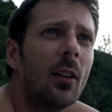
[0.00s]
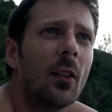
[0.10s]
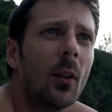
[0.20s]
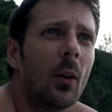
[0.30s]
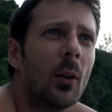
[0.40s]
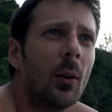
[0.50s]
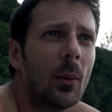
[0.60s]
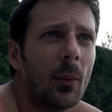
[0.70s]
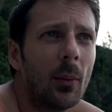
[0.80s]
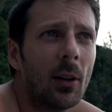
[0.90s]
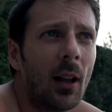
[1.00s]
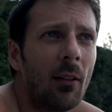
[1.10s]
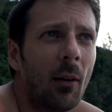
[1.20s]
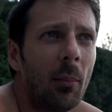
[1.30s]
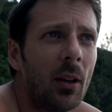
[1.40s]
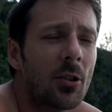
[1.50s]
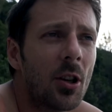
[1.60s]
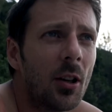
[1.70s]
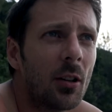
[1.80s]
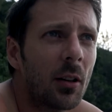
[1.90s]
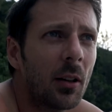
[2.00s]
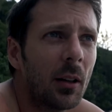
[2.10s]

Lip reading: So we will have a beach here,